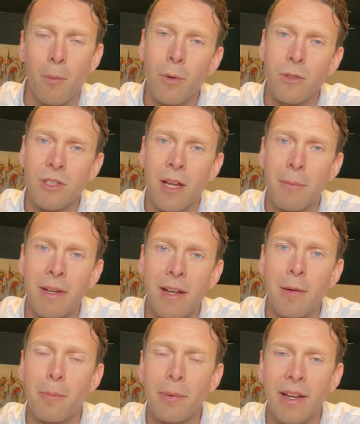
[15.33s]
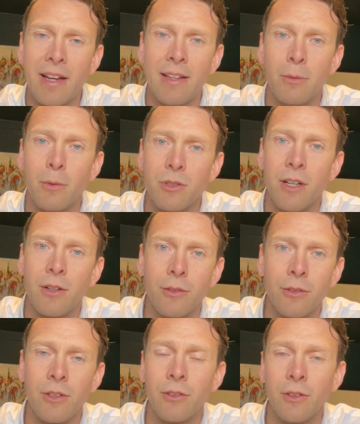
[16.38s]
what's coming up and what's going
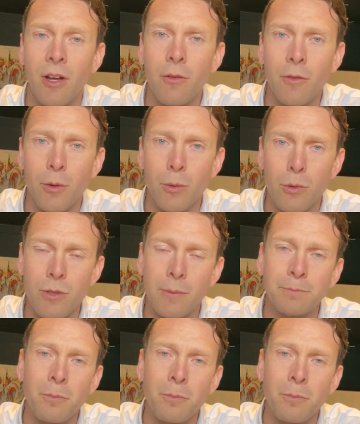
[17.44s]
on the golf course.